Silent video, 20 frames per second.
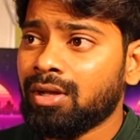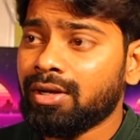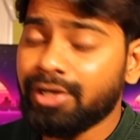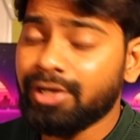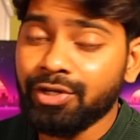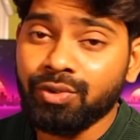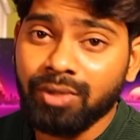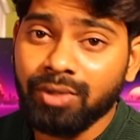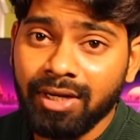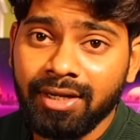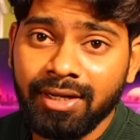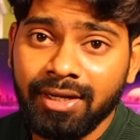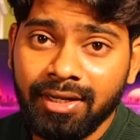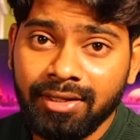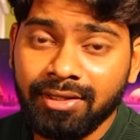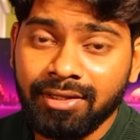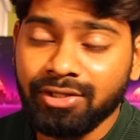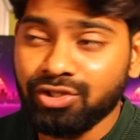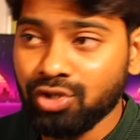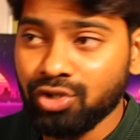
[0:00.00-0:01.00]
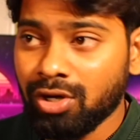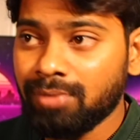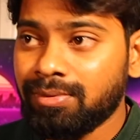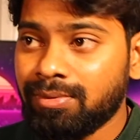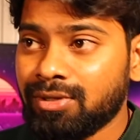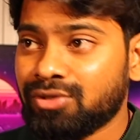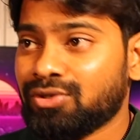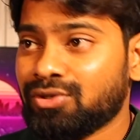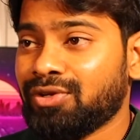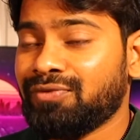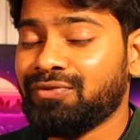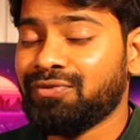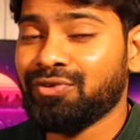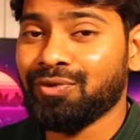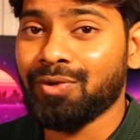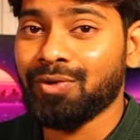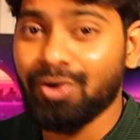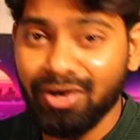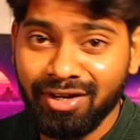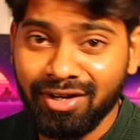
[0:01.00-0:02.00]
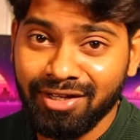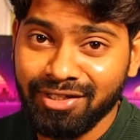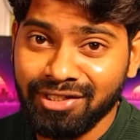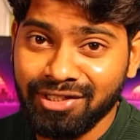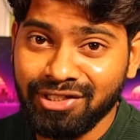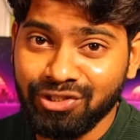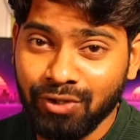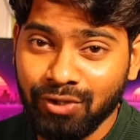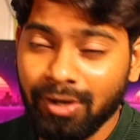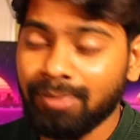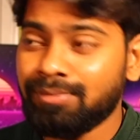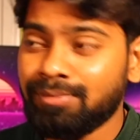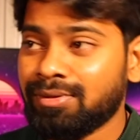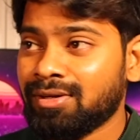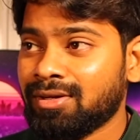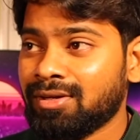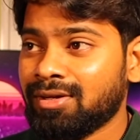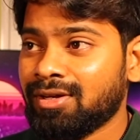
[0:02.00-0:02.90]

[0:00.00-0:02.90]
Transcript: Did you get another job? So if you got another job,